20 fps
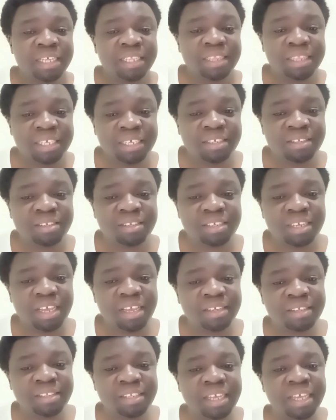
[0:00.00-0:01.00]
This
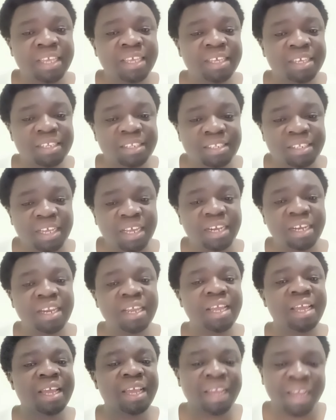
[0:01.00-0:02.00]
is the kitchen
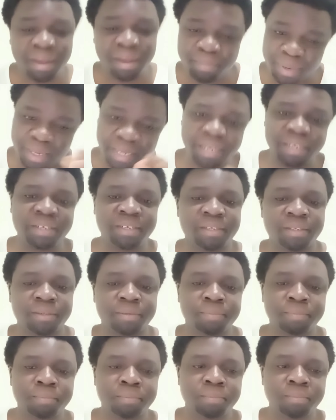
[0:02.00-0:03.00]
cabinet,
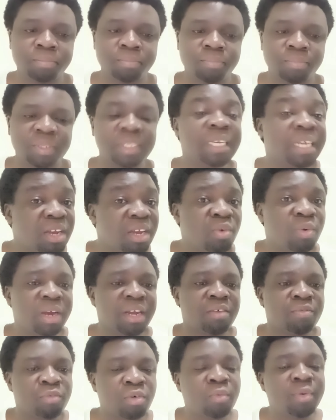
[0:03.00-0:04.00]
real one,
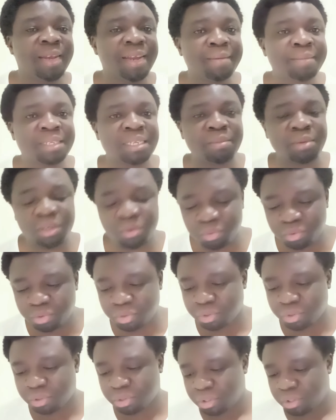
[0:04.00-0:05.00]
for William Samoei
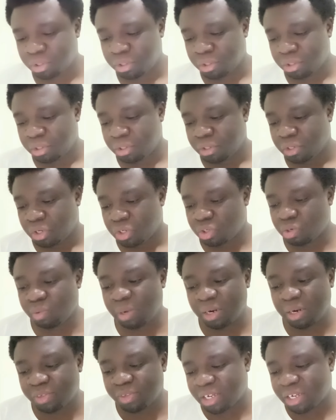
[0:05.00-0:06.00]
Ruto. So we
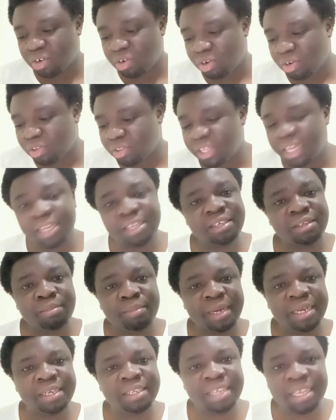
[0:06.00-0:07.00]
want to take on that,
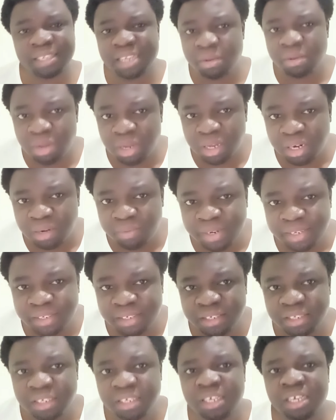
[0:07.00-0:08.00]
but just a quick
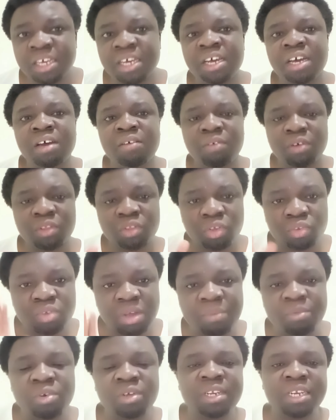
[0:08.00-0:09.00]
request for those who
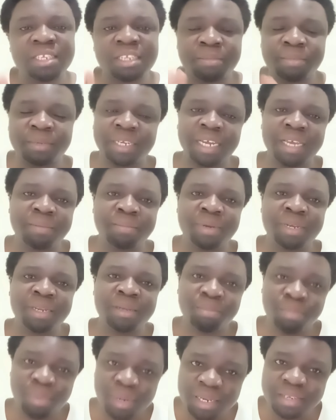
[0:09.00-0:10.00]
have not yet subscribed.
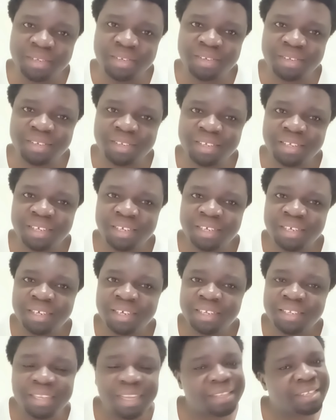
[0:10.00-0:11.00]
Please,
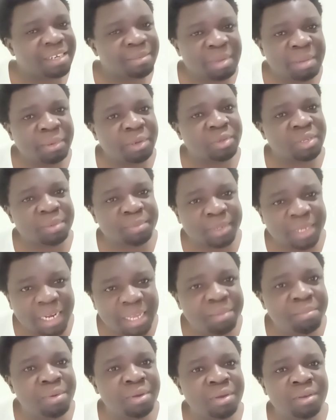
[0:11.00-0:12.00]
just remember to
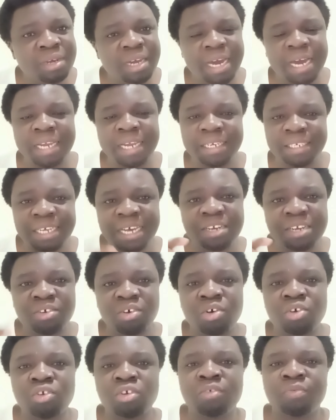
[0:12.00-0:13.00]
subscribe and turn
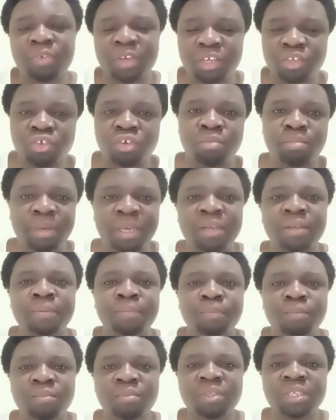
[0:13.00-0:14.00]
on notification bell.
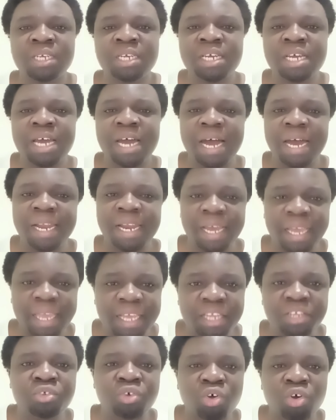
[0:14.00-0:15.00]
And
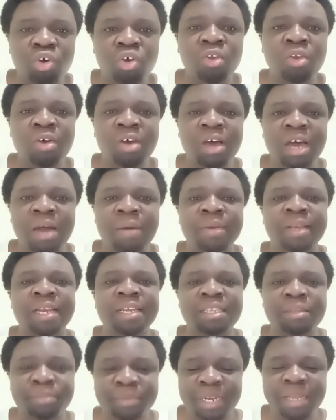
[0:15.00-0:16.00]
again, to all our 10
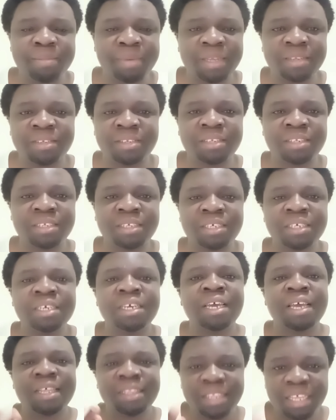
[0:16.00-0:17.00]
subscribers,
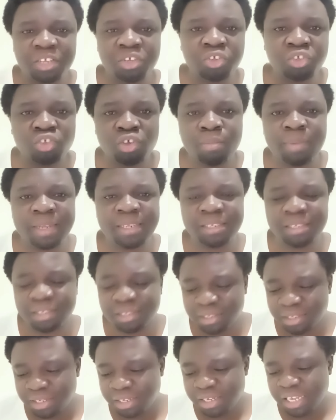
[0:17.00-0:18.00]
thank you so
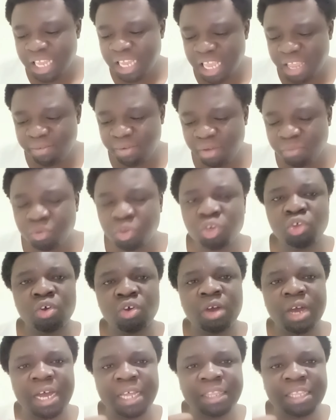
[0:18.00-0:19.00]
much. Give our video
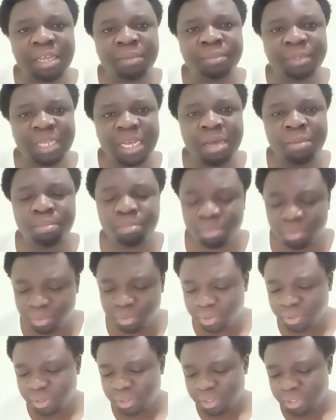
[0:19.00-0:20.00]
a thumbs up
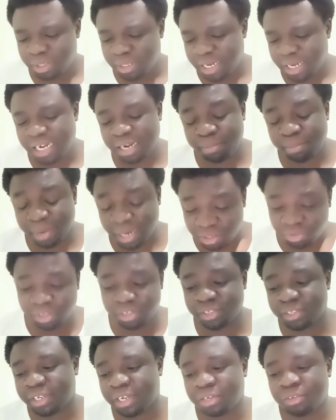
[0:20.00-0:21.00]
and back to our
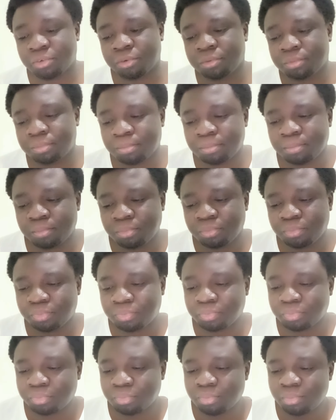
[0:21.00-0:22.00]
discussion.
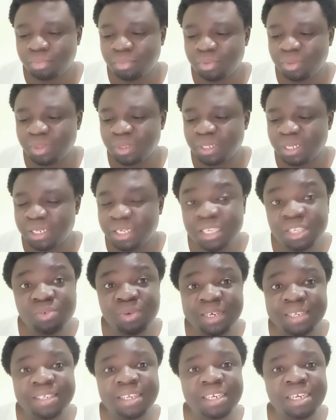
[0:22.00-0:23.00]
This is
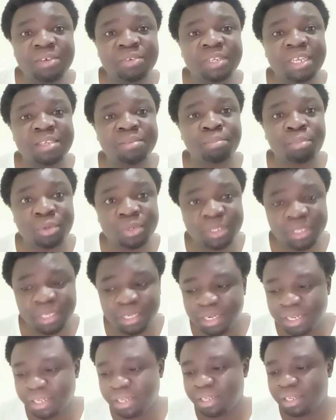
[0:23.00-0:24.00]
what Statehouse has
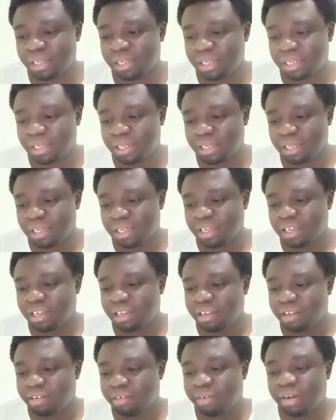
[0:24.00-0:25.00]
posted
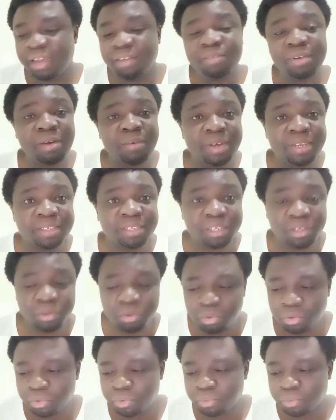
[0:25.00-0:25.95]
5 hours ago.